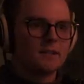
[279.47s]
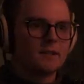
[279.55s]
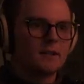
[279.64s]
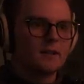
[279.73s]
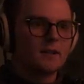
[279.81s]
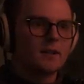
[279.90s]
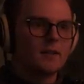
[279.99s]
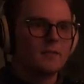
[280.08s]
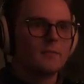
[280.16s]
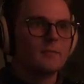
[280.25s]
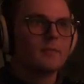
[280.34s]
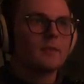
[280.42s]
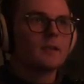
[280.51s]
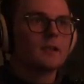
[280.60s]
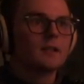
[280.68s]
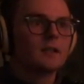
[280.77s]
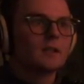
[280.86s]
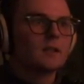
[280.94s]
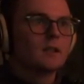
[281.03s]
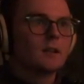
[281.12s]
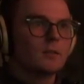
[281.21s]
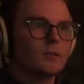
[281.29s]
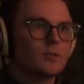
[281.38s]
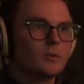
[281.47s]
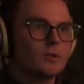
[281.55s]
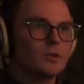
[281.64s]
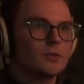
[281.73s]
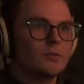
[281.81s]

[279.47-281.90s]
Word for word: How do you? What